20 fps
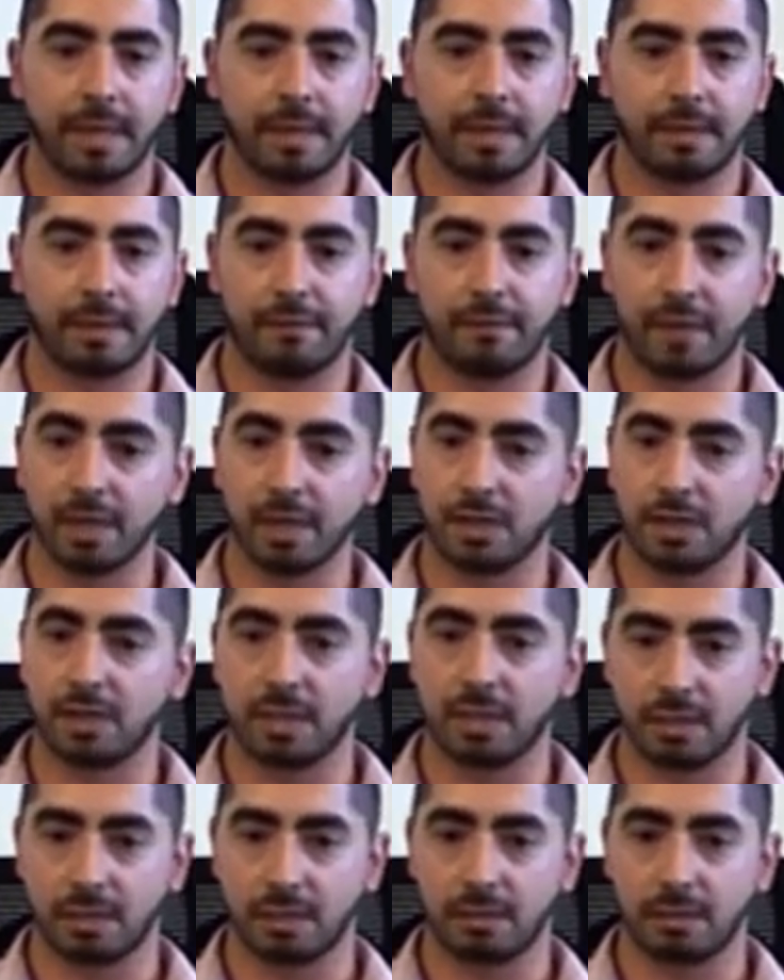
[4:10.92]
they can function
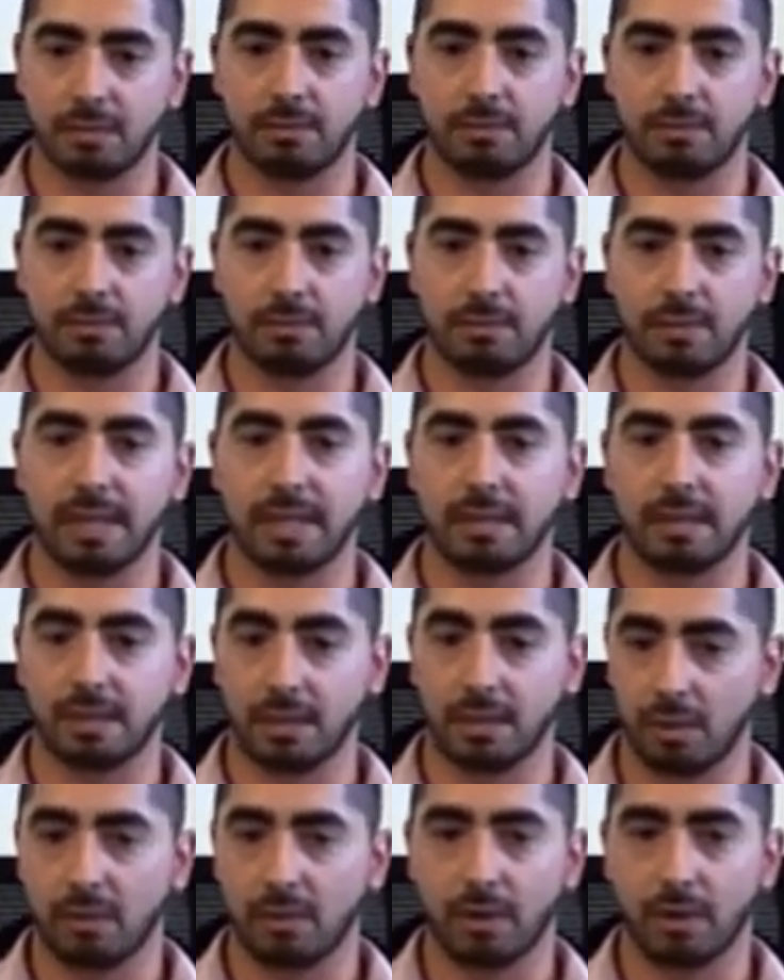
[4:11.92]
as an
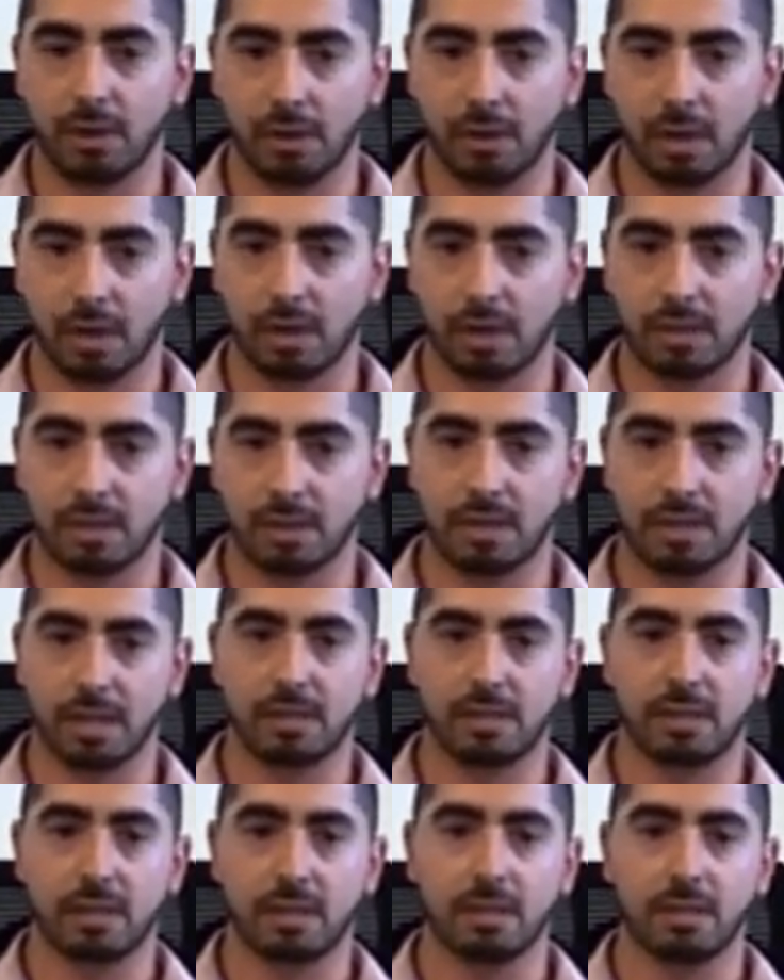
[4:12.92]
entity on their own, like I
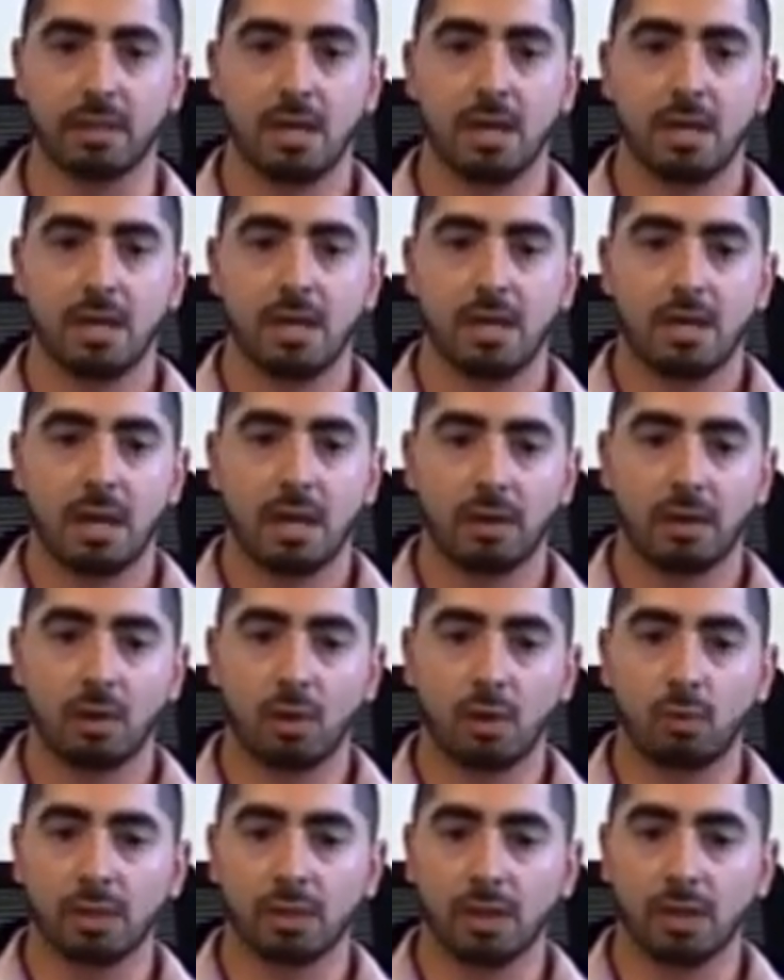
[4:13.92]
suggest, and
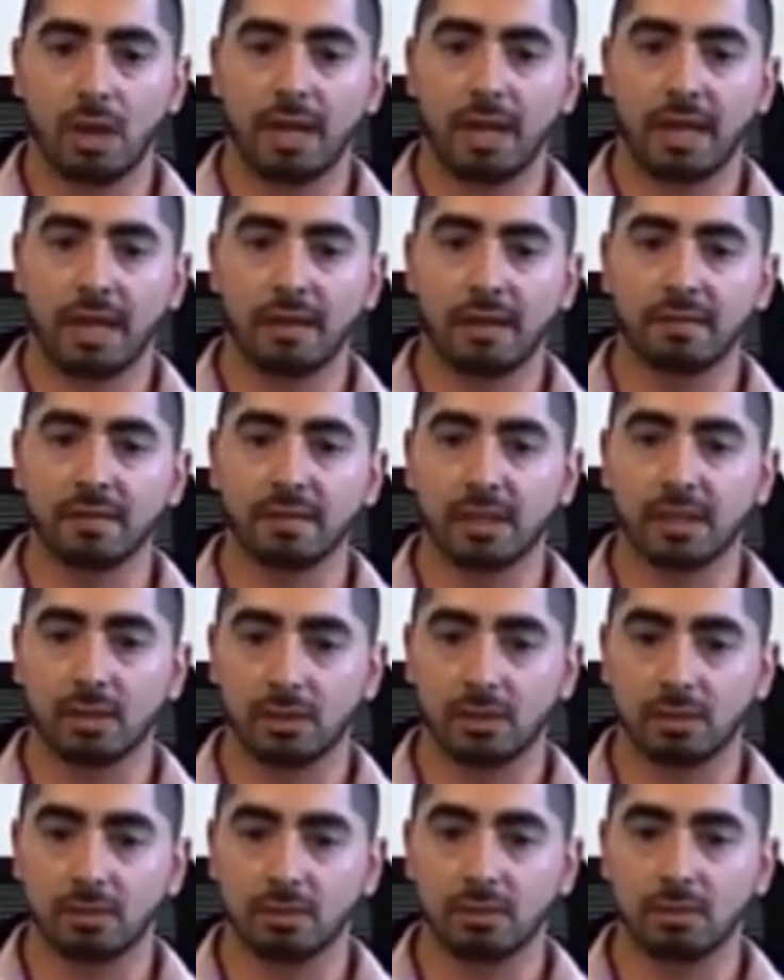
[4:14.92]
not rely heavily
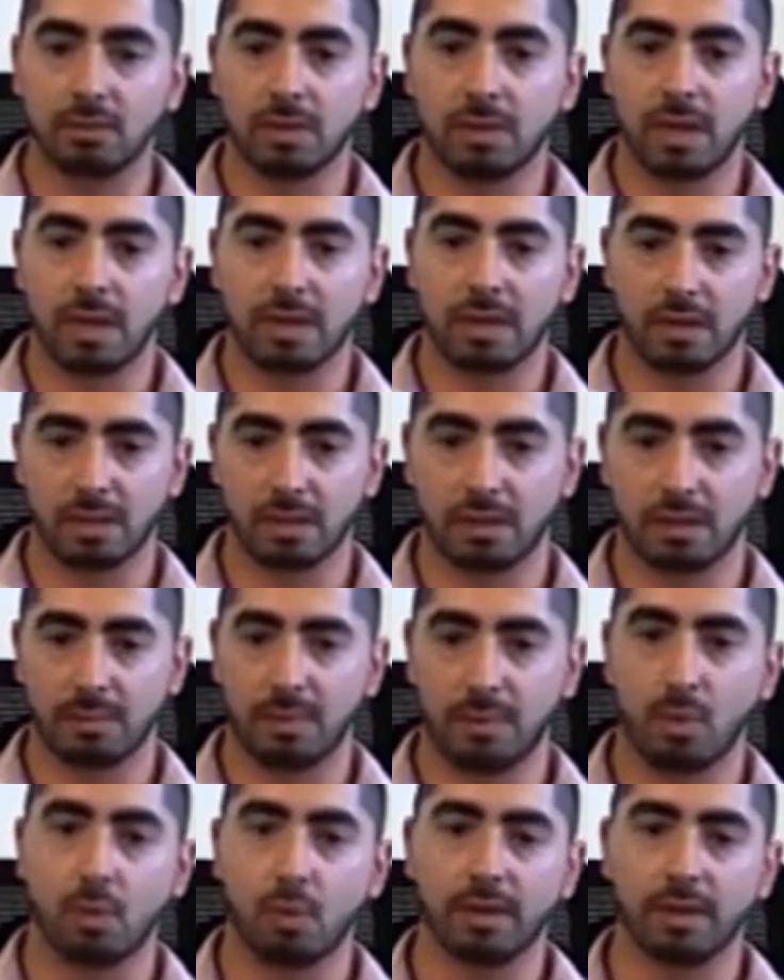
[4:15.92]
on a
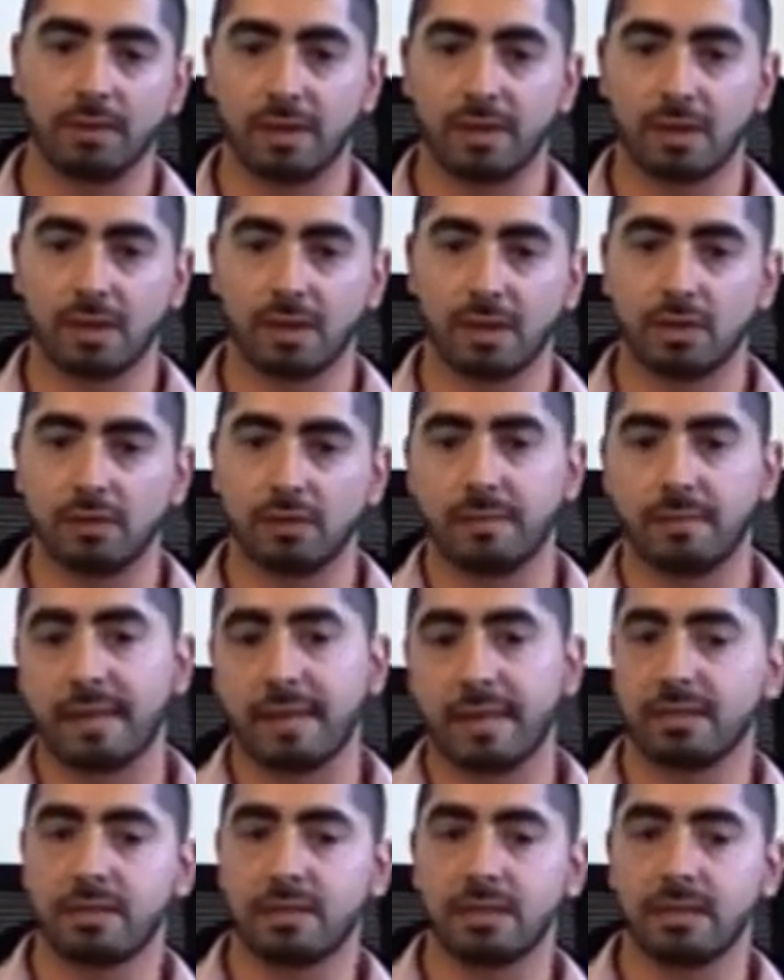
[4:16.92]
supporting function of a
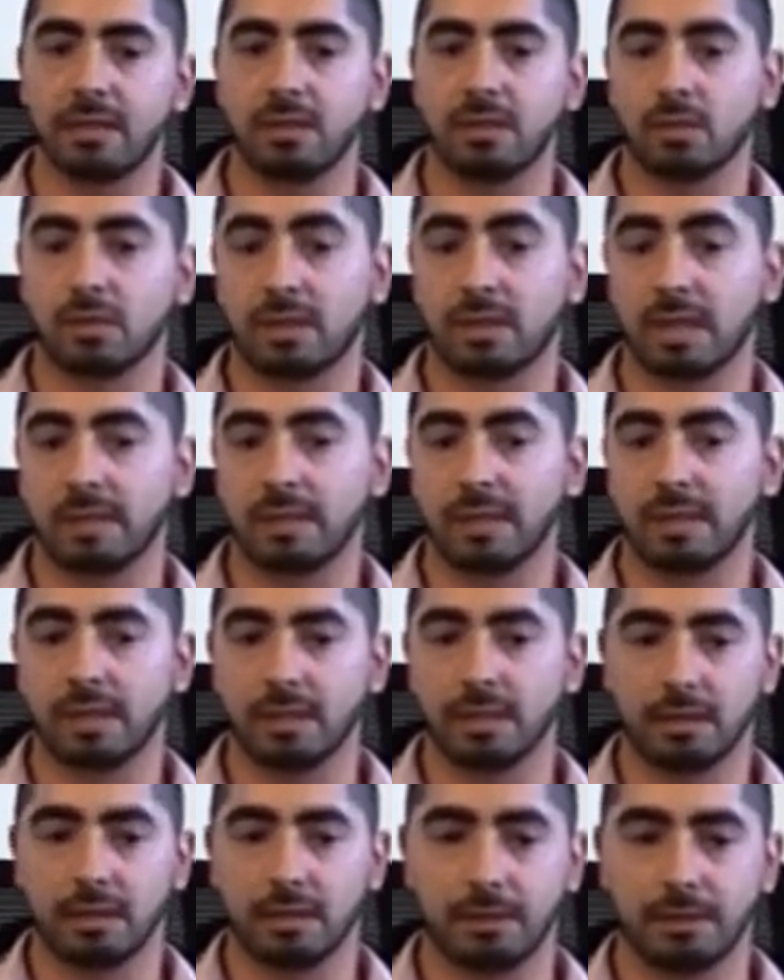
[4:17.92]
main city or
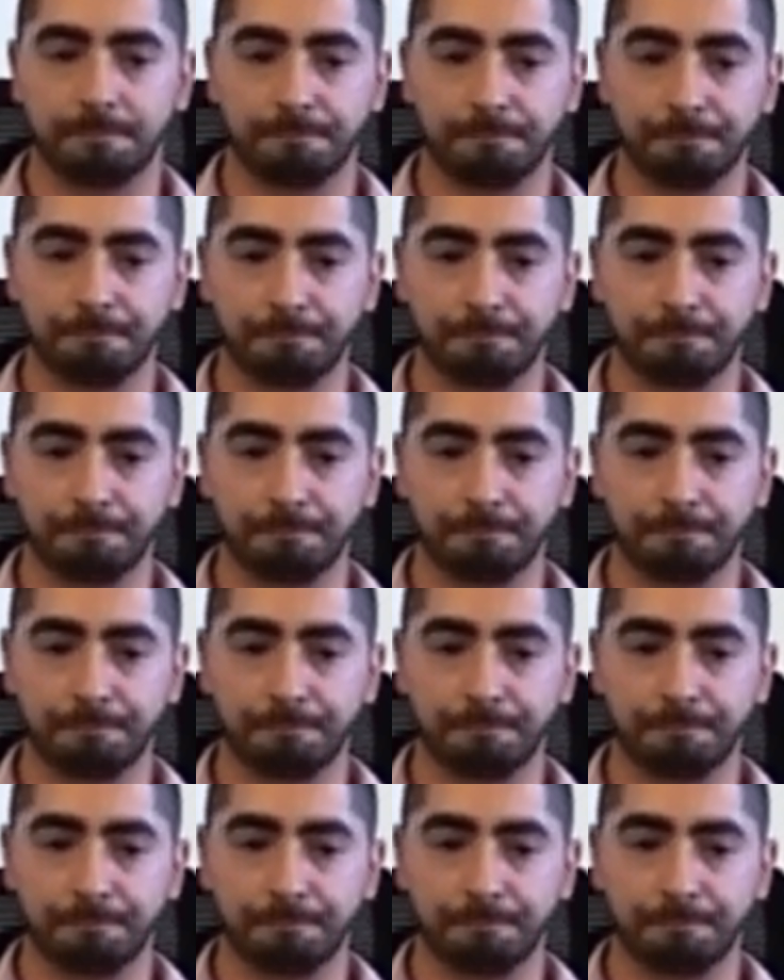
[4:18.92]
CBD.